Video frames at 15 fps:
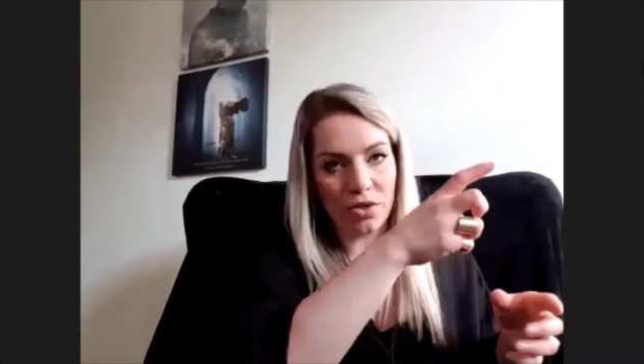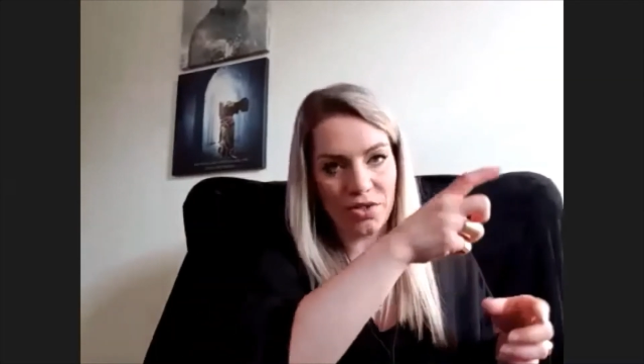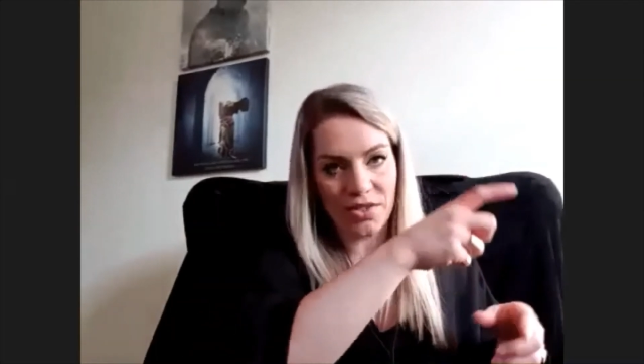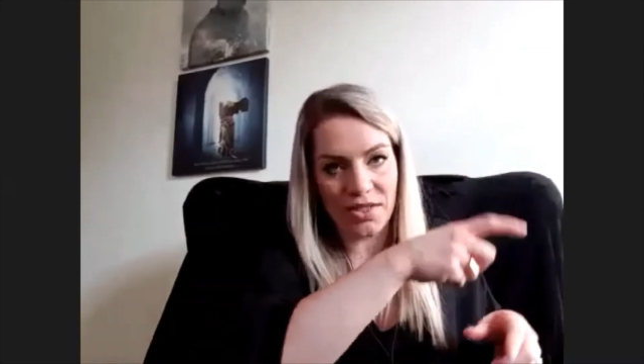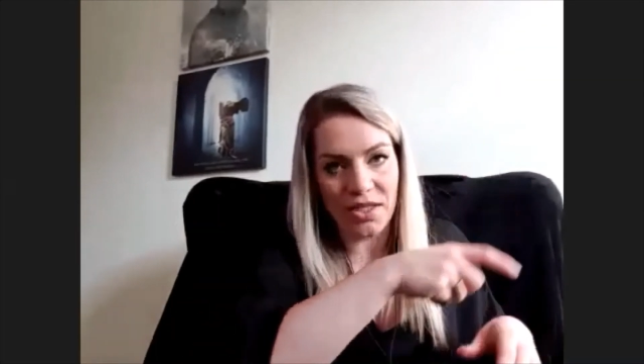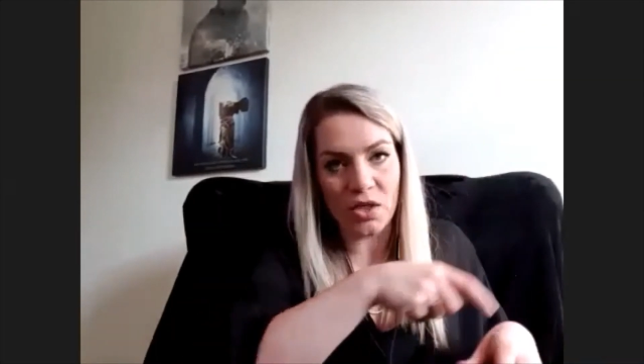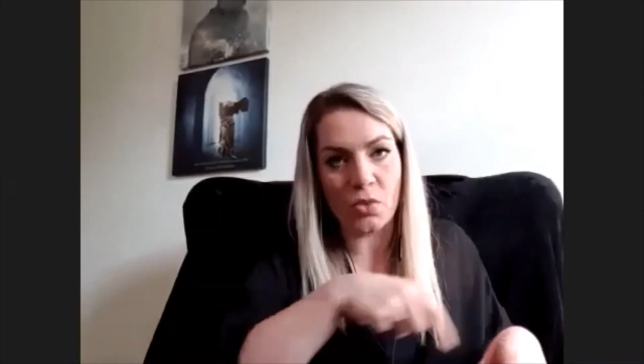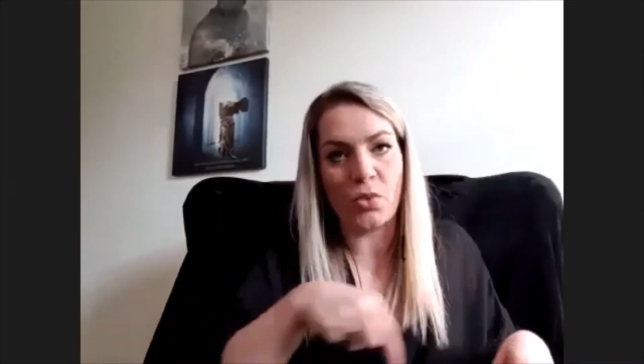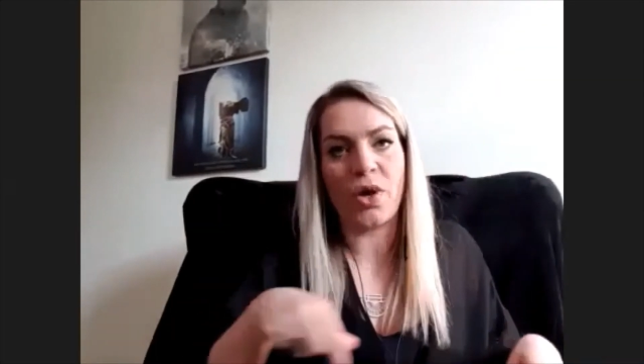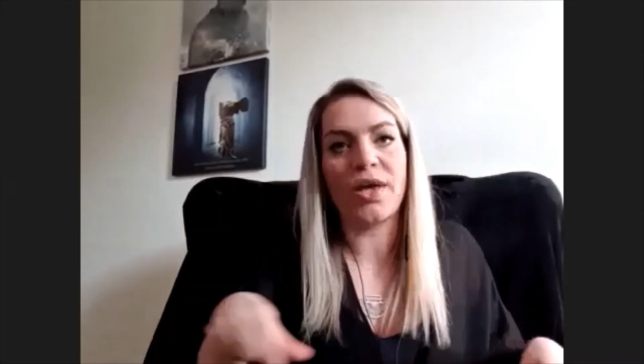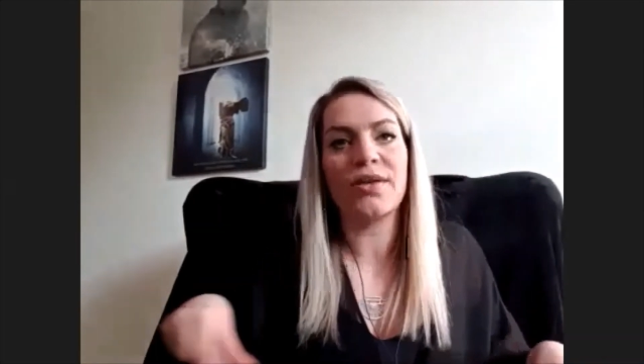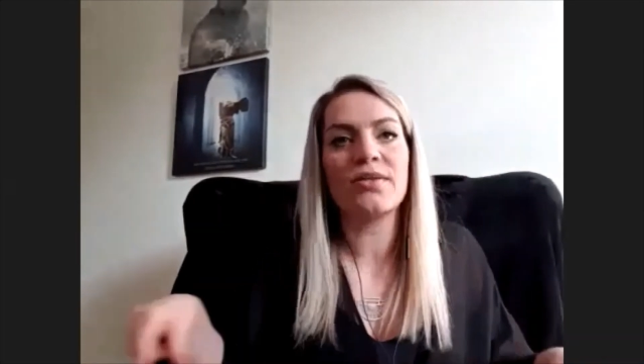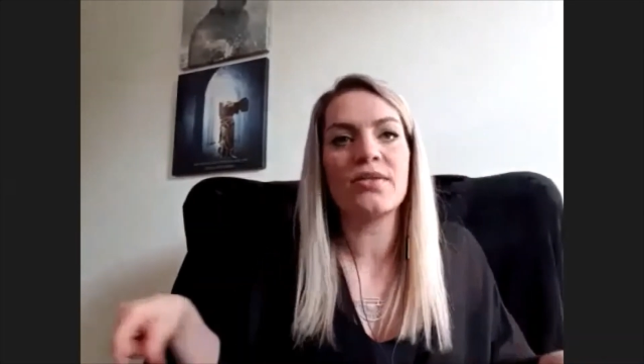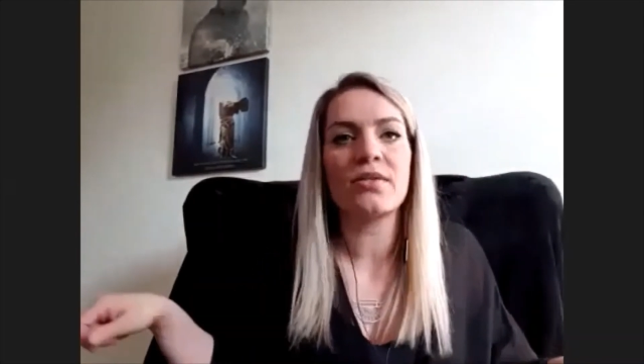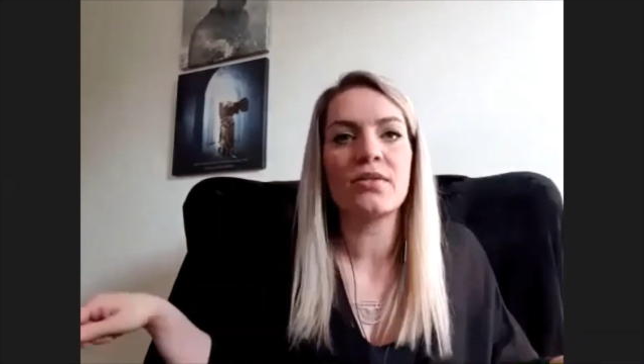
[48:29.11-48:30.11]

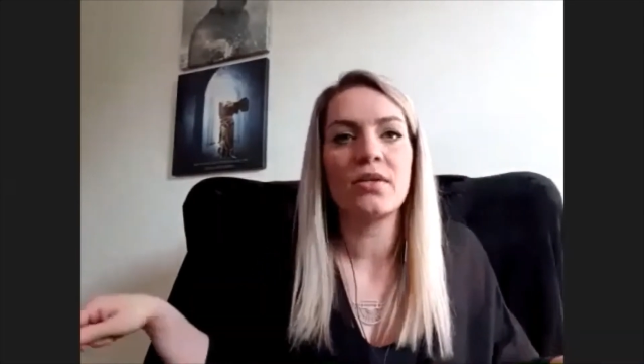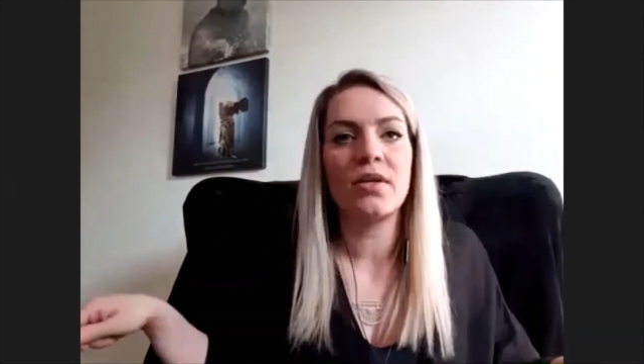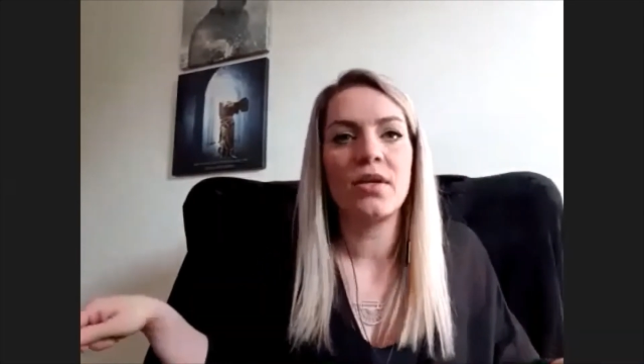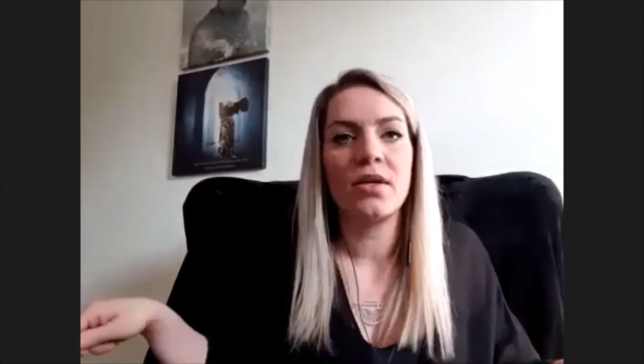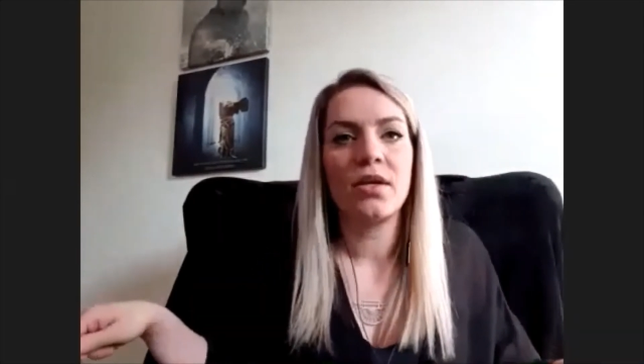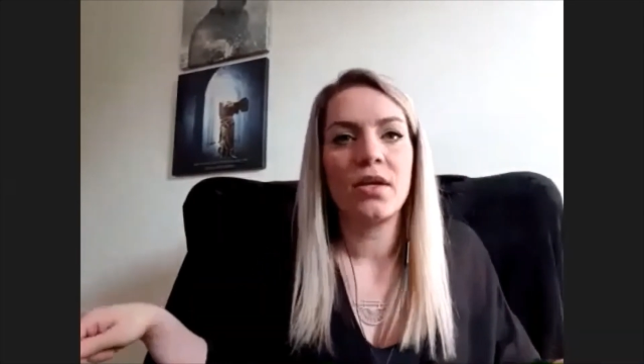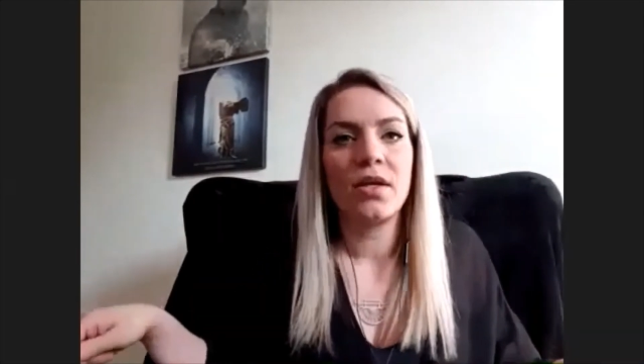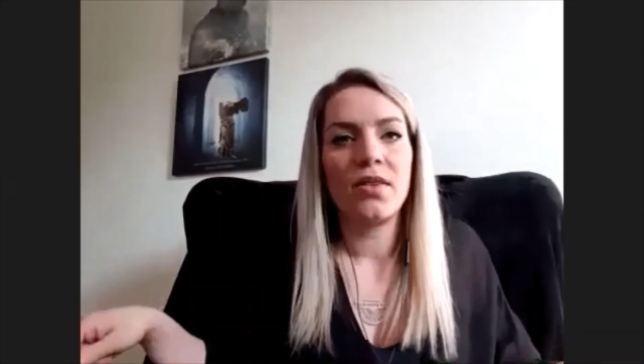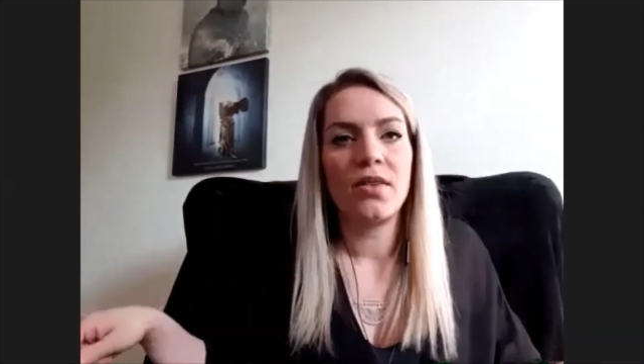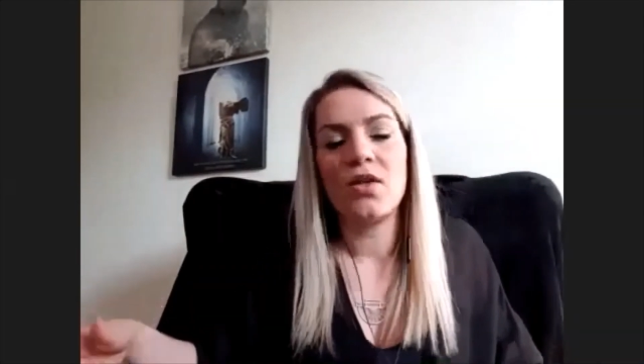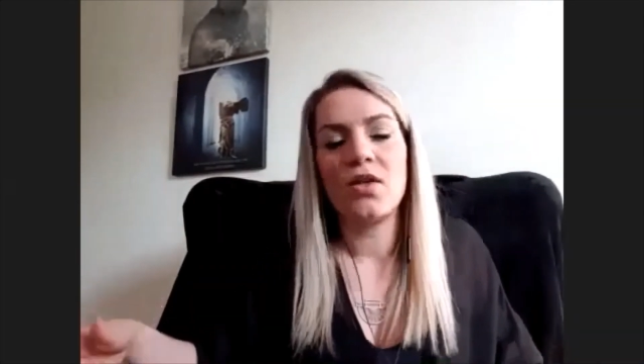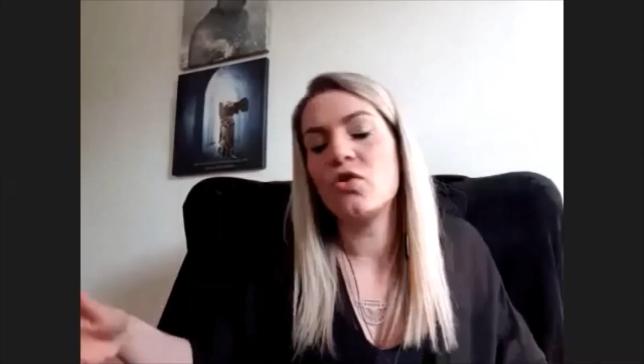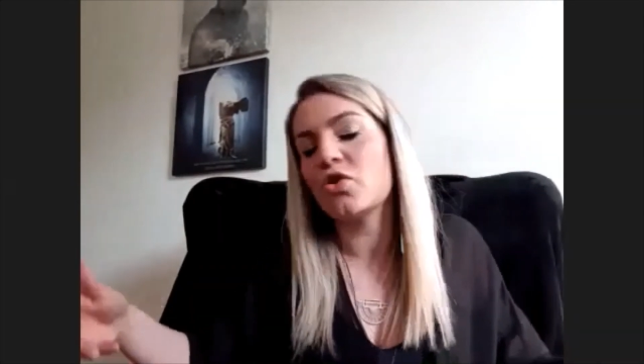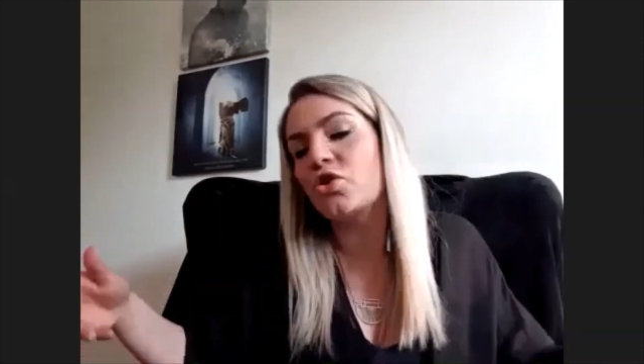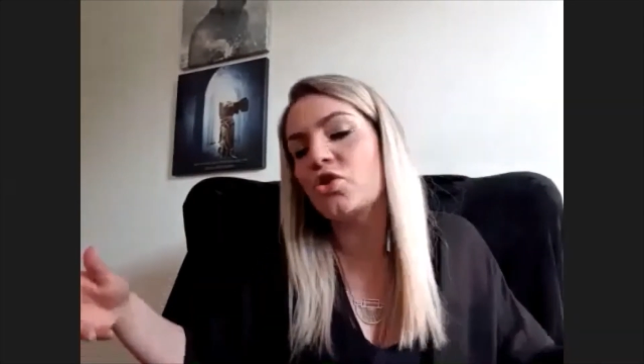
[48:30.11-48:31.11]
sequence, then
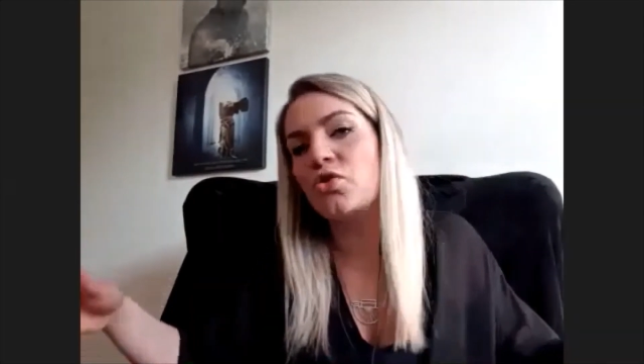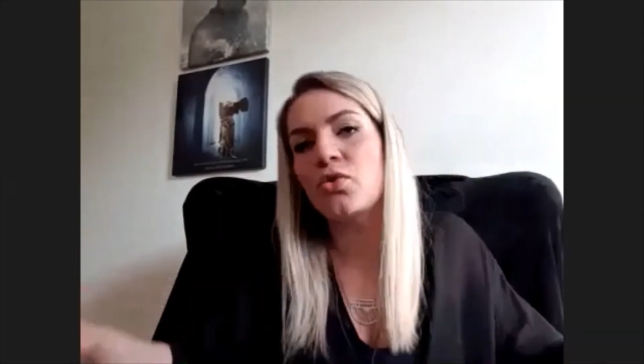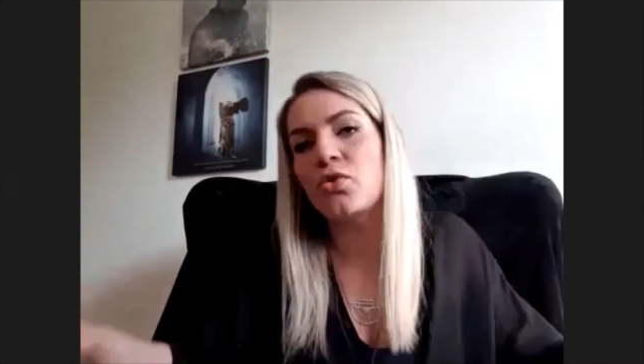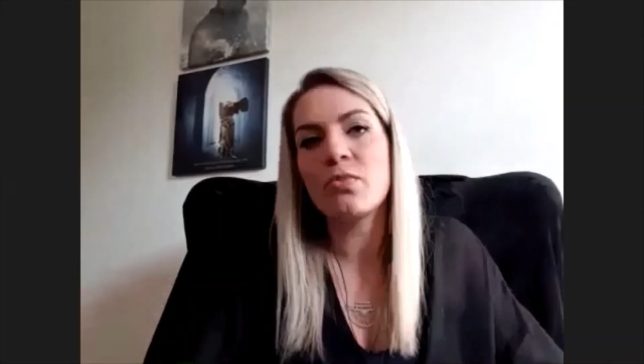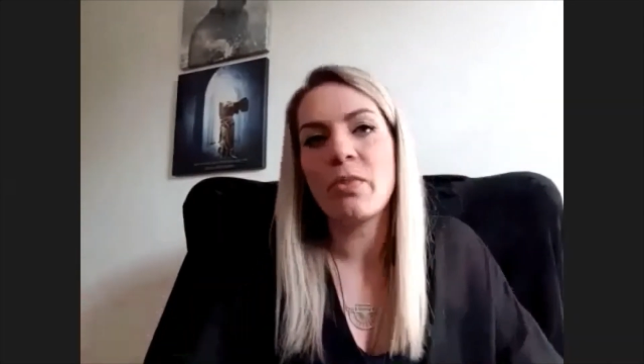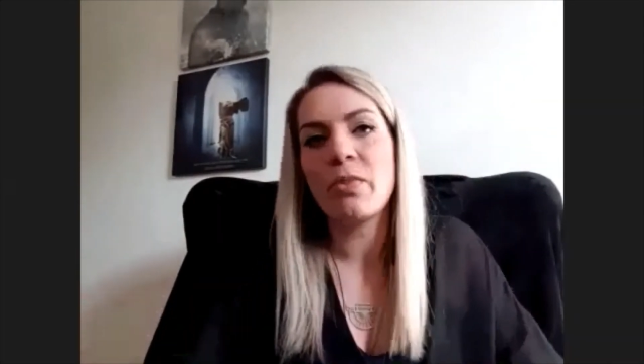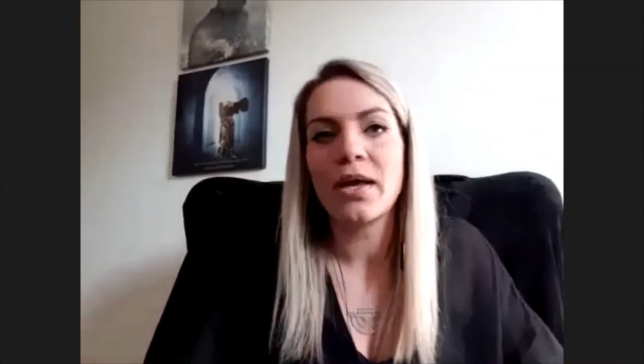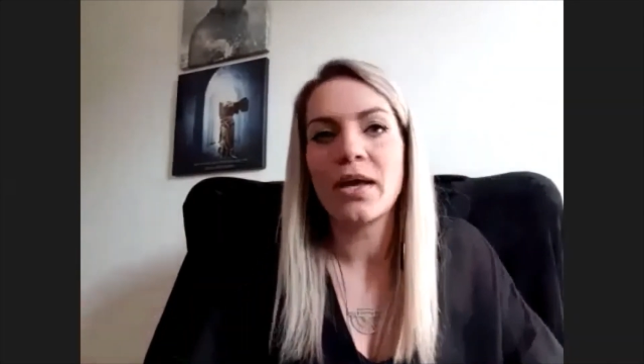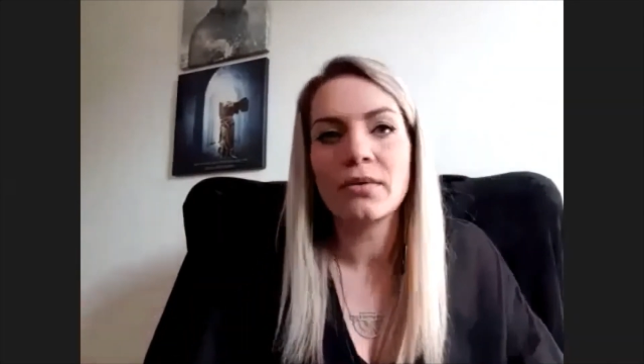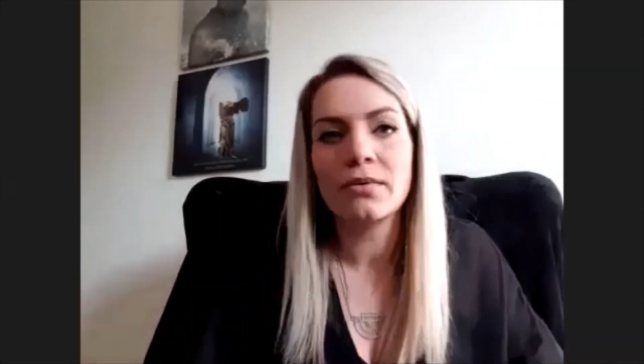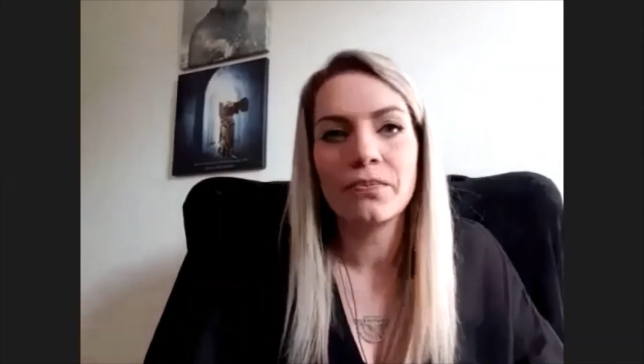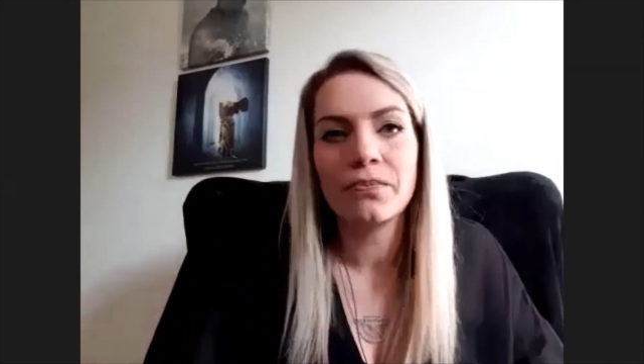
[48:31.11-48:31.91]
you're screwed, man.